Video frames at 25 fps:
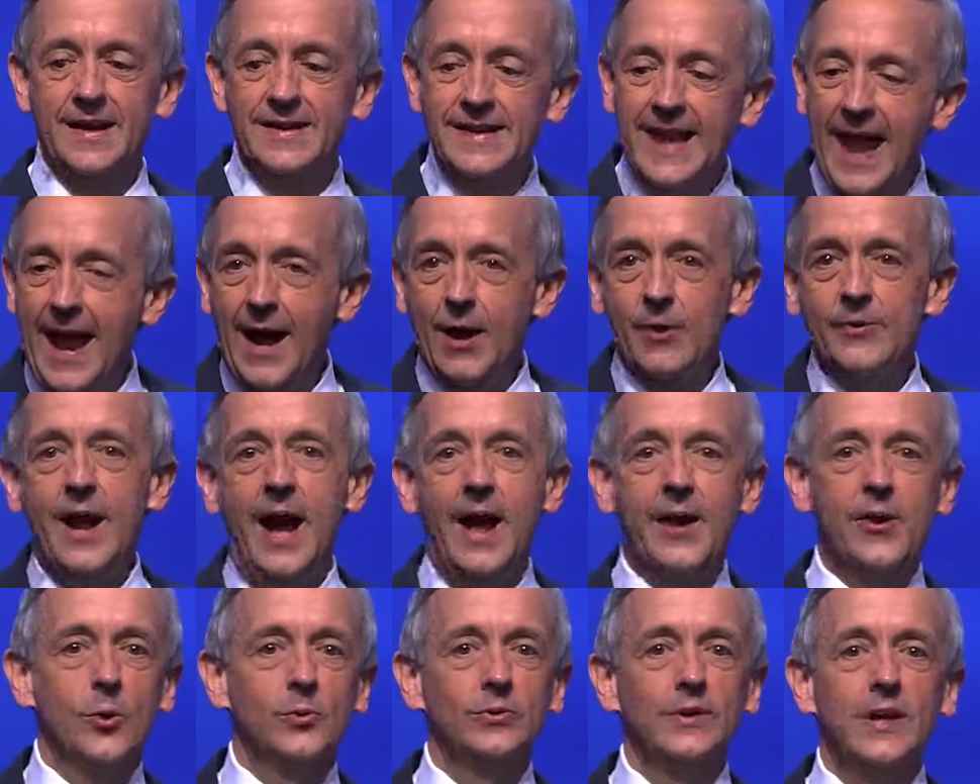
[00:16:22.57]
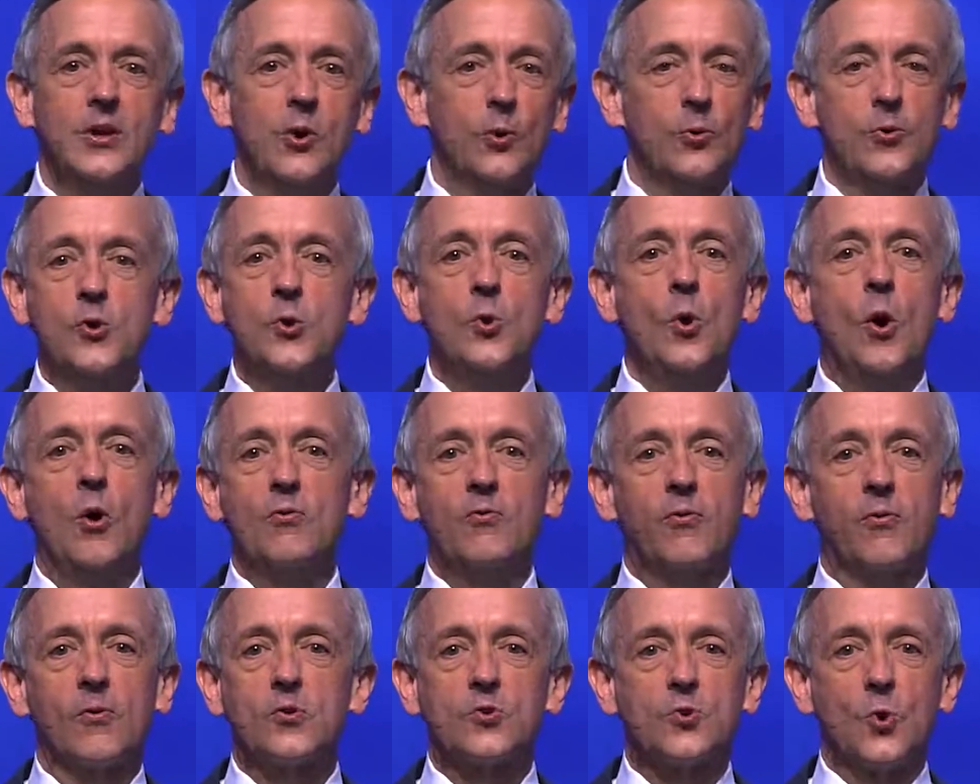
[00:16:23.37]
Now, not only are you
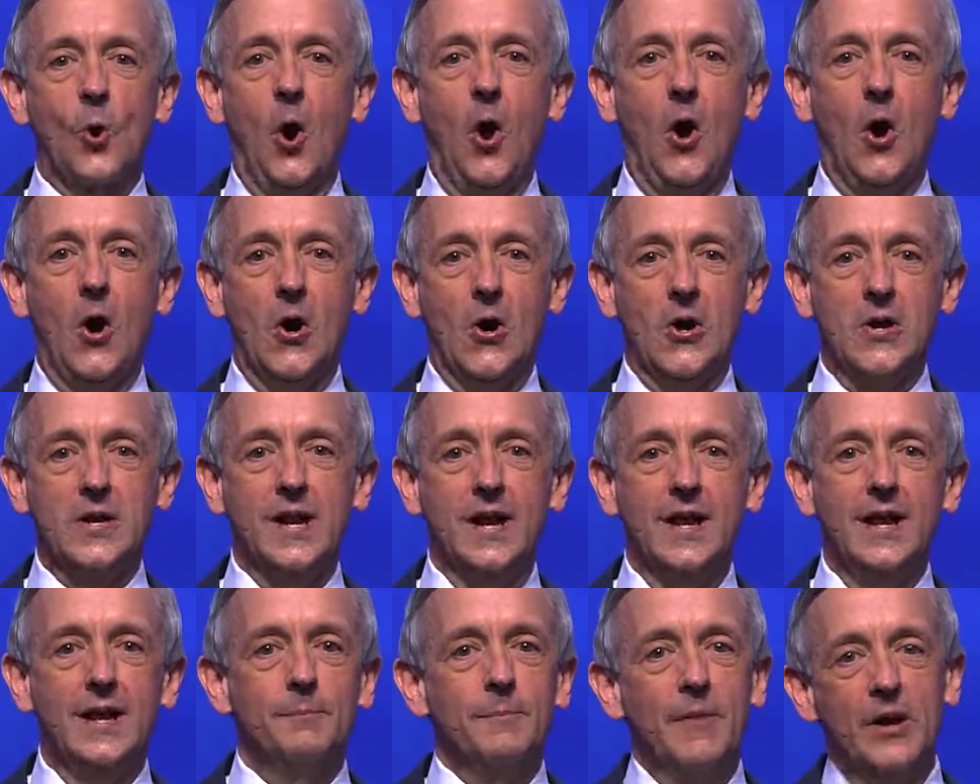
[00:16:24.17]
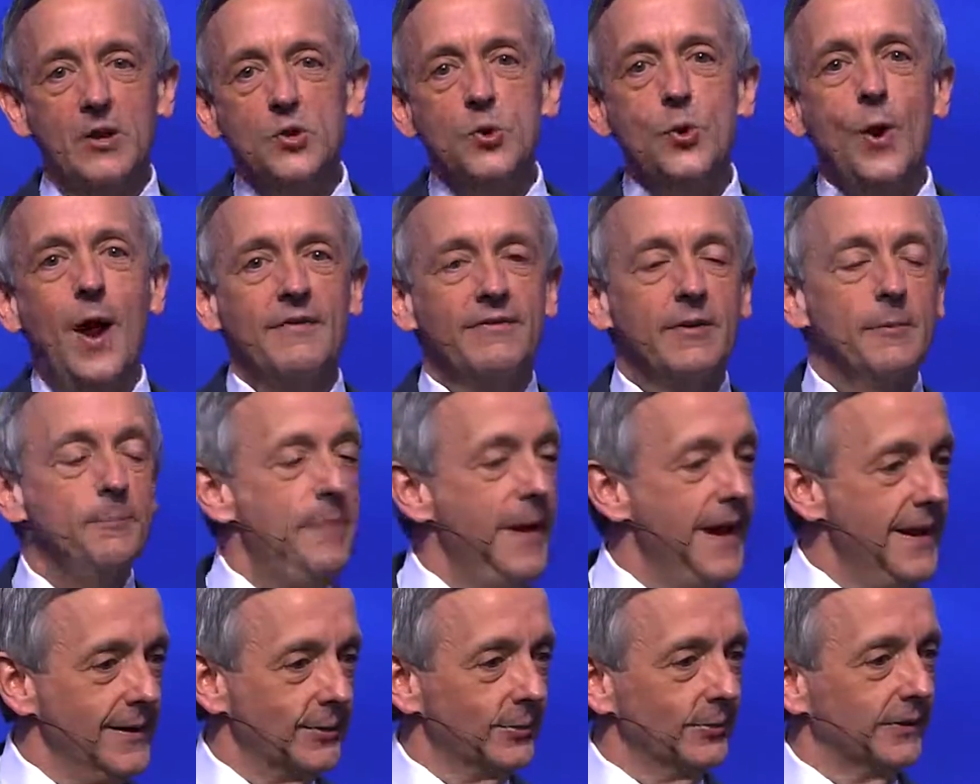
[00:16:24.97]
overdrawn, but you have a
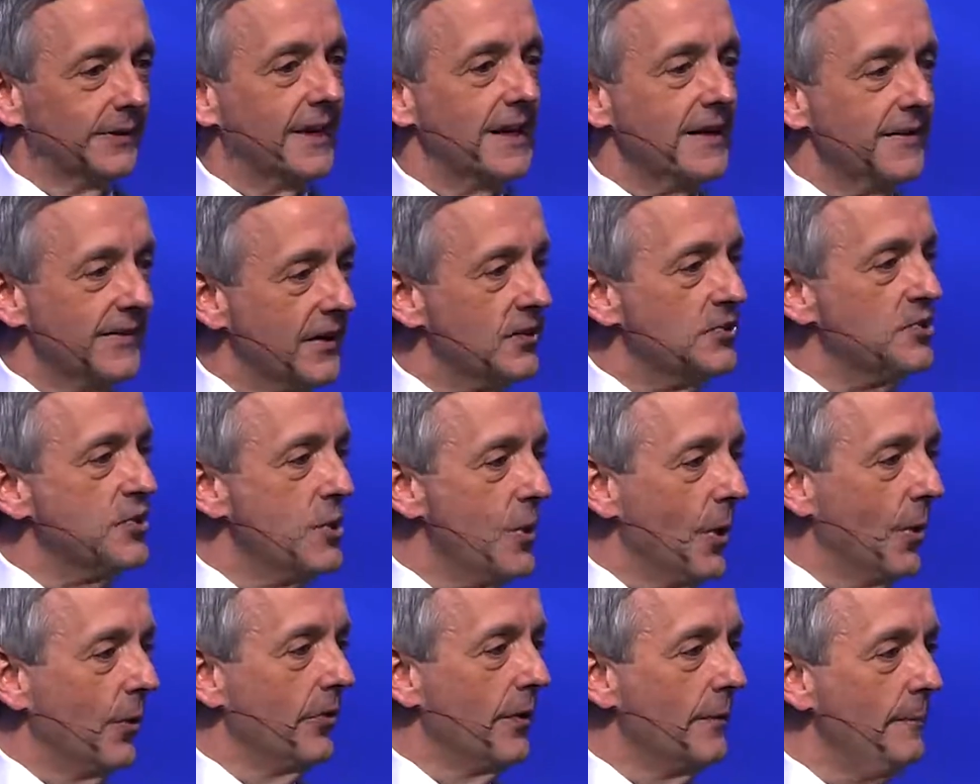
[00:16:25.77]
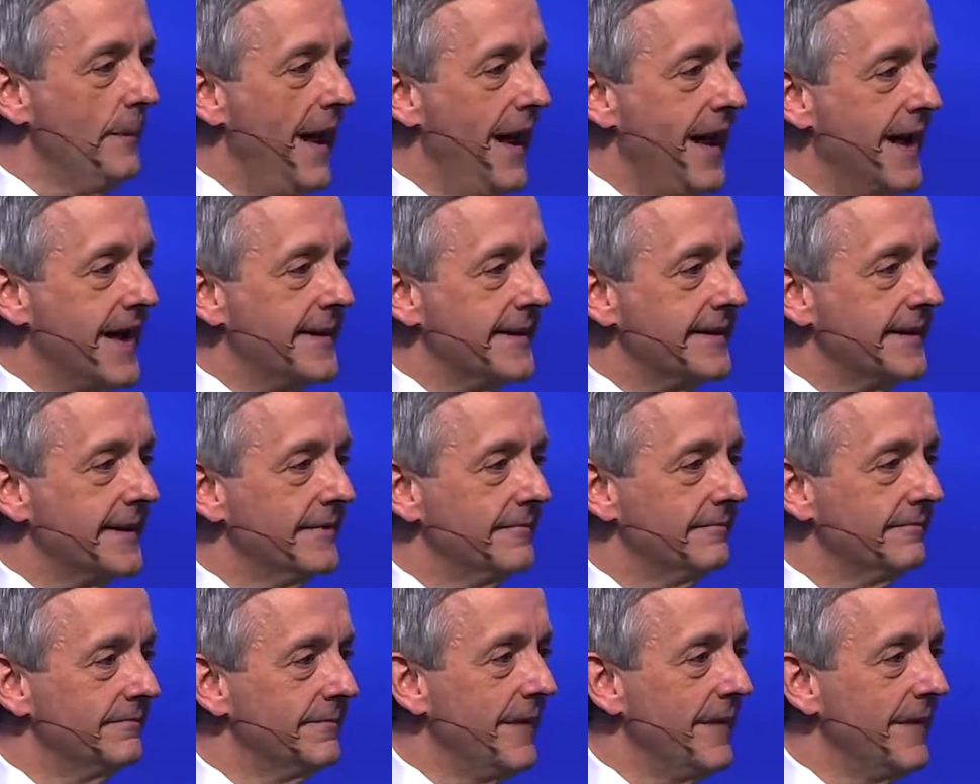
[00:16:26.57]
penalty that you owe the bank.